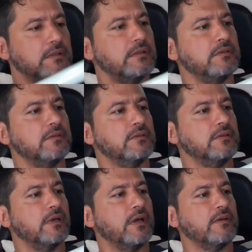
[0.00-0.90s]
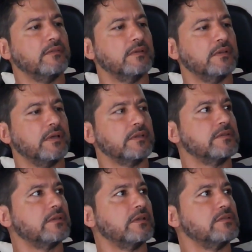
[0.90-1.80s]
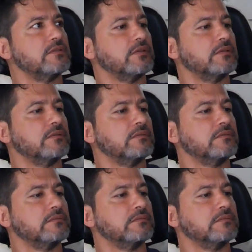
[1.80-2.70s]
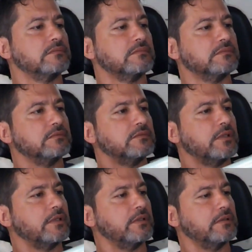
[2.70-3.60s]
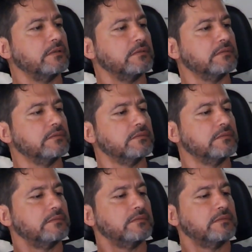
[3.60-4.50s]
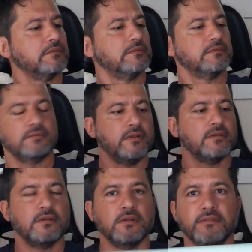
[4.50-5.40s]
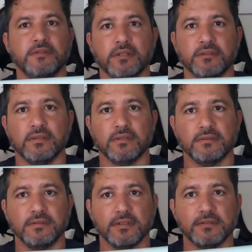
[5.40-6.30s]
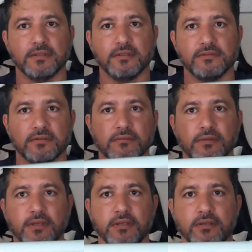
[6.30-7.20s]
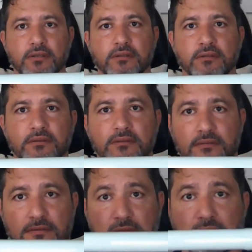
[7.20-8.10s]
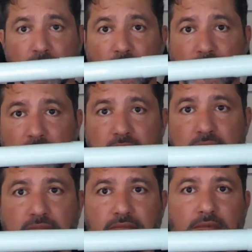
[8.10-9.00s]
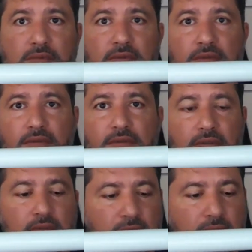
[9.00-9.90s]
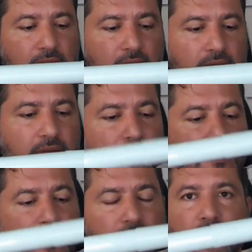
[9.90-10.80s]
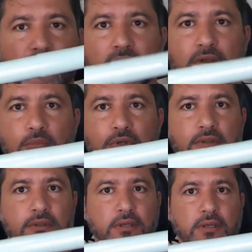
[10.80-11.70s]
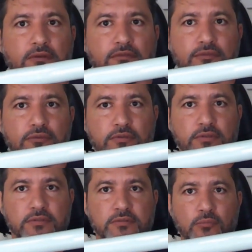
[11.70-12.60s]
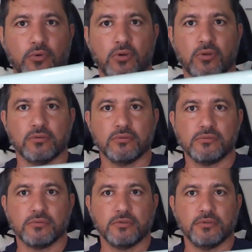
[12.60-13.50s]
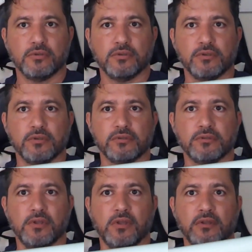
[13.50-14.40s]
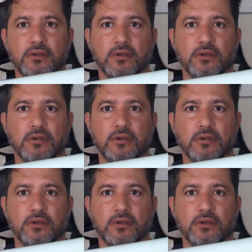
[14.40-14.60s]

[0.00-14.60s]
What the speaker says: And you have the extension right here. So you have the extension right here. It's long. You see right there. You can put it again for the small corners